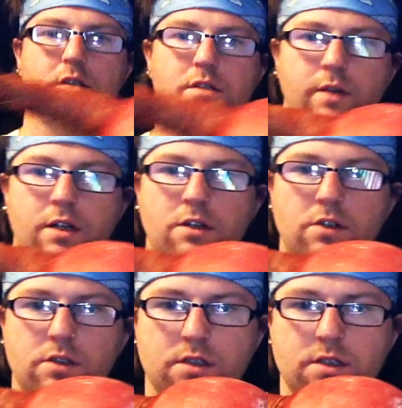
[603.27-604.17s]
So it
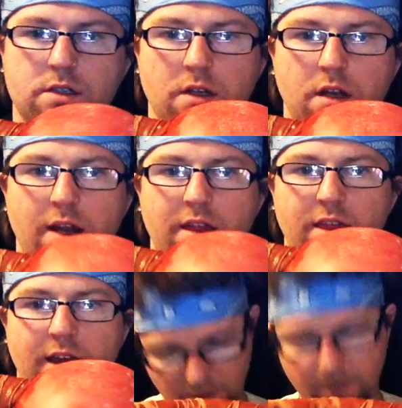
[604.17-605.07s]
looks like
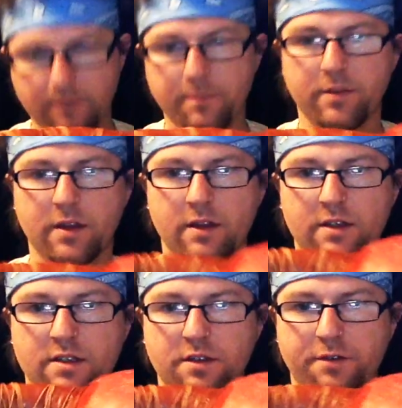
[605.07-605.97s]
that. This
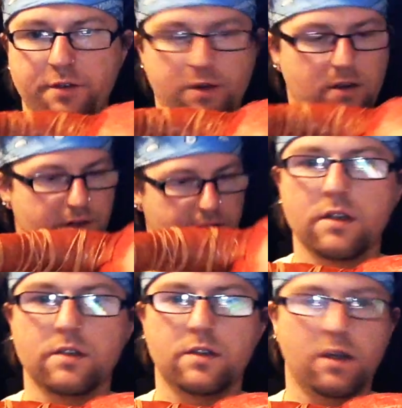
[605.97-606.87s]
is the front of it.
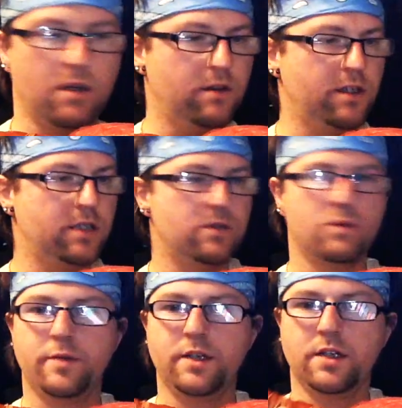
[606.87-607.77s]
So this will
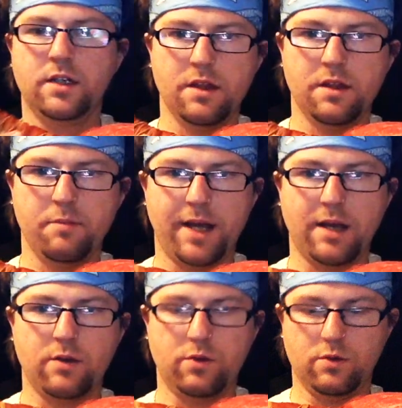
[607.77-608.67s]
be the back
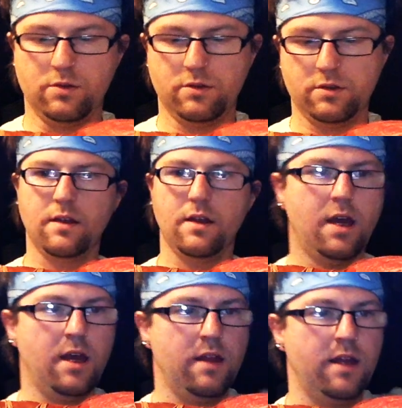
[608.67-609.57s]
horns,
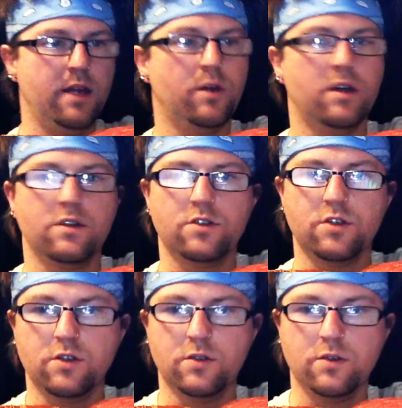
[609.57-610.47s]
and then we've got
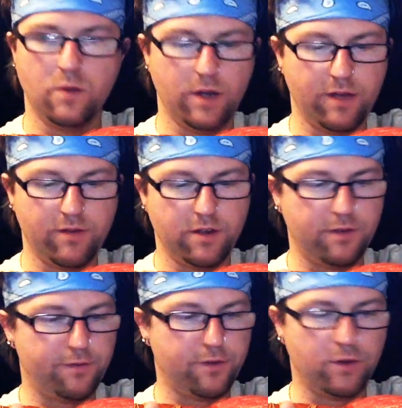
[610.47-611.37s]
we'll have another
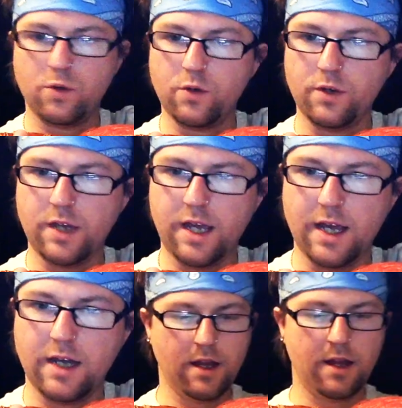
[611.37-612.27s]
front horn
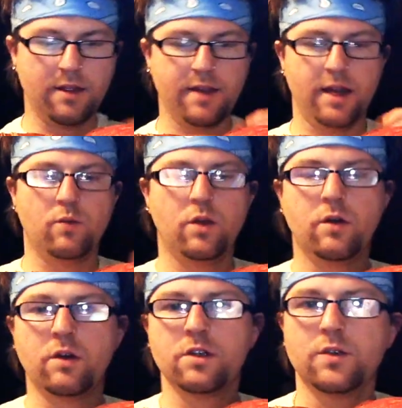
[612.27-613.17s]
here. And then what I'm
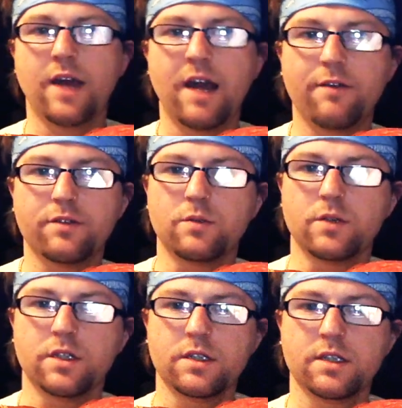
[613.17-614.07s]
going to do
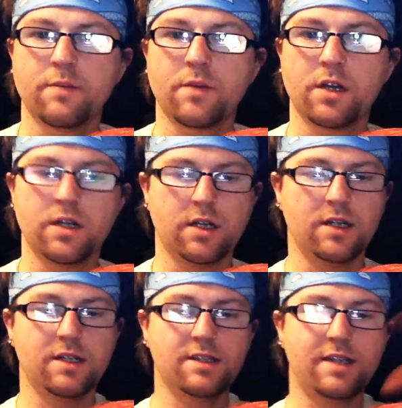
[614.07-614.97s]
afterwards is I'm going to
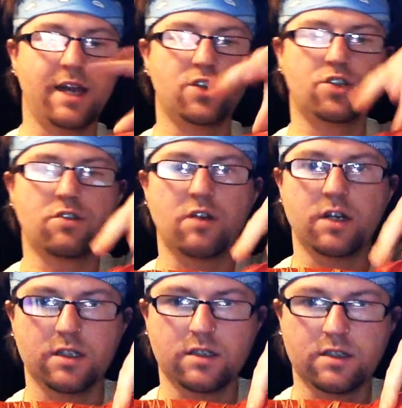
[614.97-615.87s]

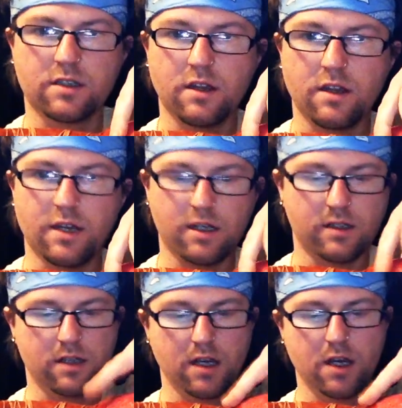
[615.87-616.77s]
texturize this
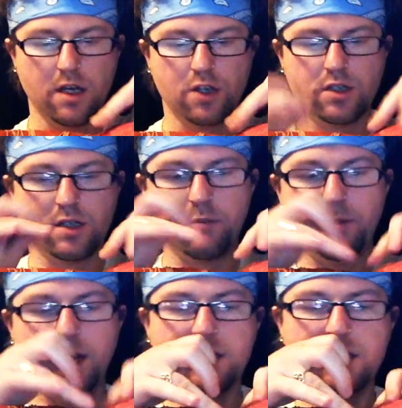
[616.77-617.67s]
just to
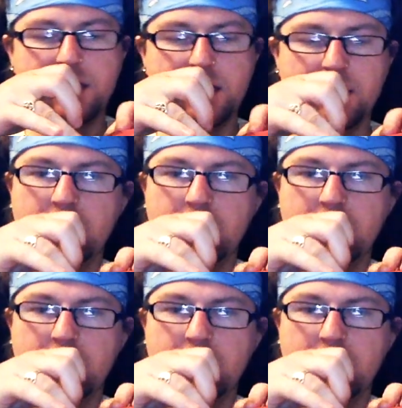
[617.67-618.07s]
blend in